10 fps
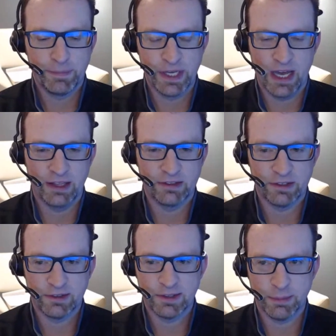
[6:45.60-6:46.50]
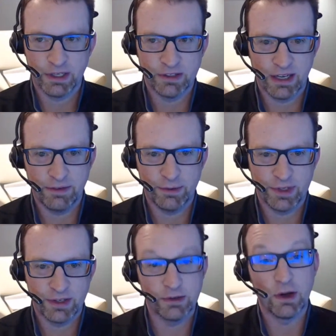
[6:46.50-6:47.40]
yeah, that's just the biggest I've ever
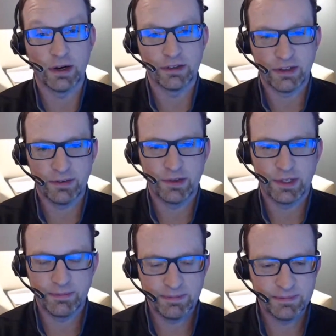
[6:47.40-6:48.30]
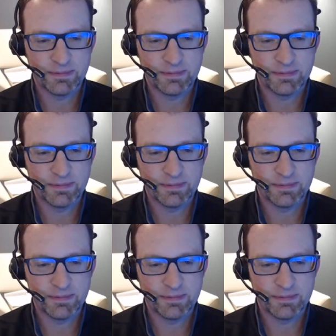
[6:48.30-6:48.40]
done, or longest I've ever done.